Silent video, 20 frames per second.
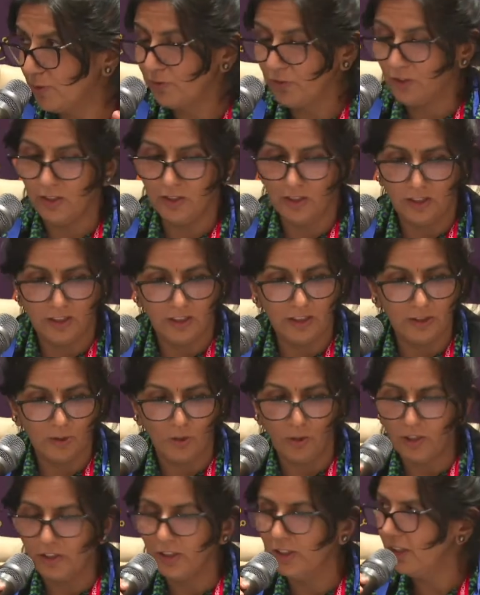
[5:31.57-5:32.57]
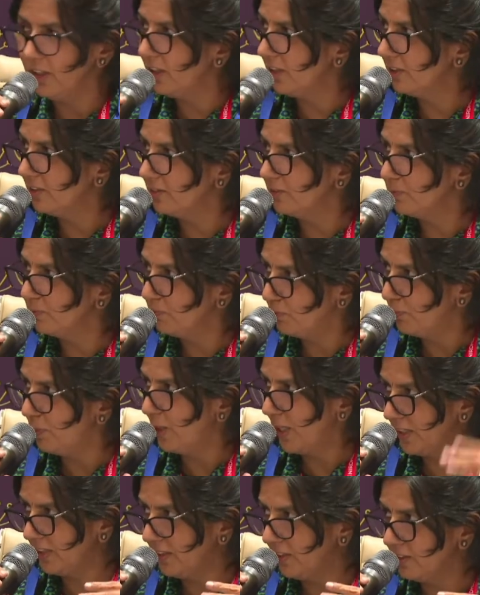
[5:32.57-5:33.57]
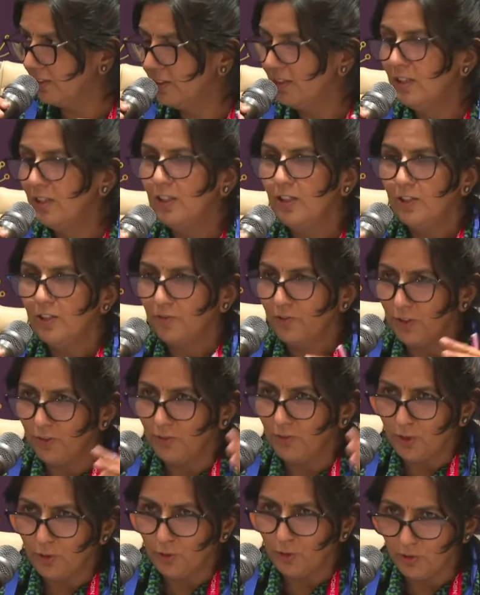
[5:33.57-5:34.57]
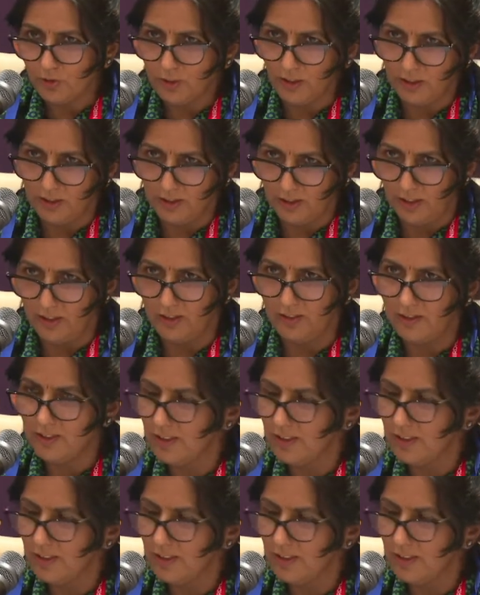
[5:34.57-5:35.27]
front and he already had a buy-in. When we took the entire